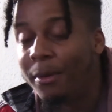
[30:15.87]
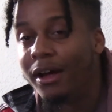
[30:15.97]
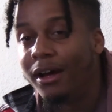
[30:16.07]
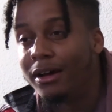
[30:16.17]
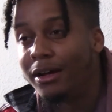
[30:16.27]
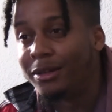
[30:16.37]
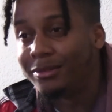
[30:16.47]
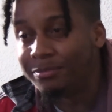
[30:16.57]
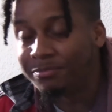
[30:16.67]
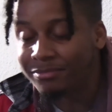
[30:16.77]
but
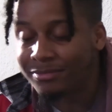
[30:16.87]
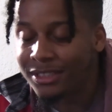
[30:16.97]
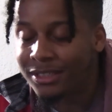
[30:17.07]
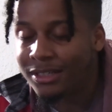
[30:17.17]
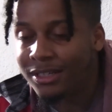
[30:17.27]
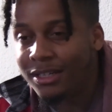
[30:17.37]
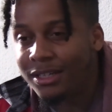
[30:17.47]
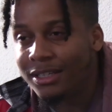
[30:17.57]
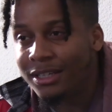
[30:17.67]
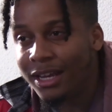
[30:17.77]
um
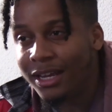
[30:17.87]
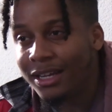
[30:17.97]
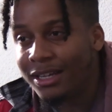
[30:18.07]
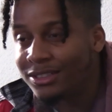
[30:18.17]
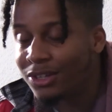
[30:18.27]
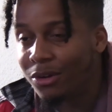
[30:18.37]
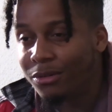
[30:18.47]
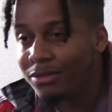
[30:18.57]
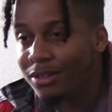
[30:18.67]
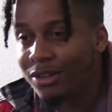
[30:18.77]
yeah.
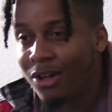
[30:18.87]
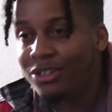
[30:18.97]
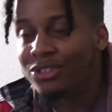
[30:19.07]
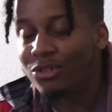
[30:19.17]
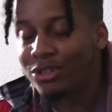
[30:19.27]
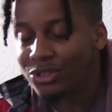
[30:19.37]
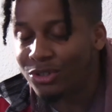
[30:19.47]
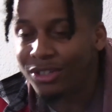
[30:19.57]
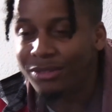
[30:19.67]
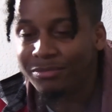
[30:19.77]
So long story
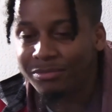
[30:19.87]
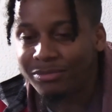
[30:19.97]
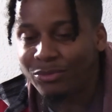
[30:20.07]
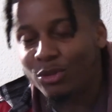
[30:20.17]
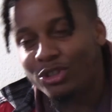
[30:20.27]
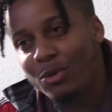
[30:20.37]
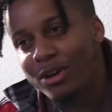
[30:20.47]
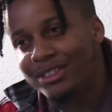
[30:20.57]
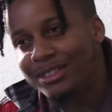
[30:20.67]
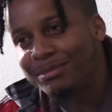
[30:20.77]
short, what was your
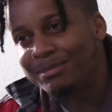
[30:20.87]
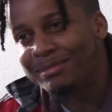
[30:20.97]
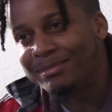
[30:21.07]
question?